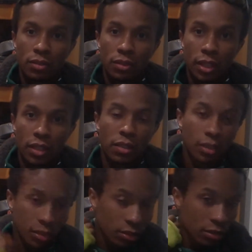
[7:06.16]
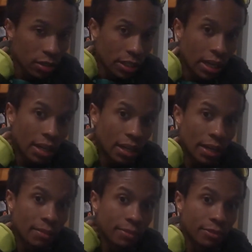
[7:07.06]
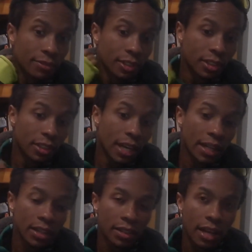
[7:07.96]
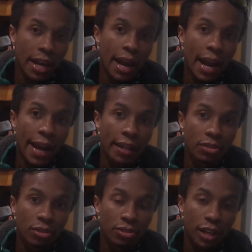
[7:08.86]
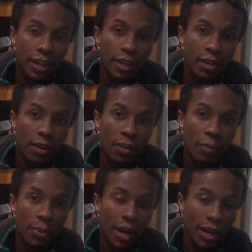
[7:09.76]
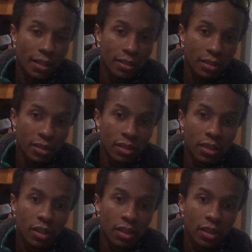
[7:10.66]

Like, I'm really not gonna lie, I actually tried getting all the boxes.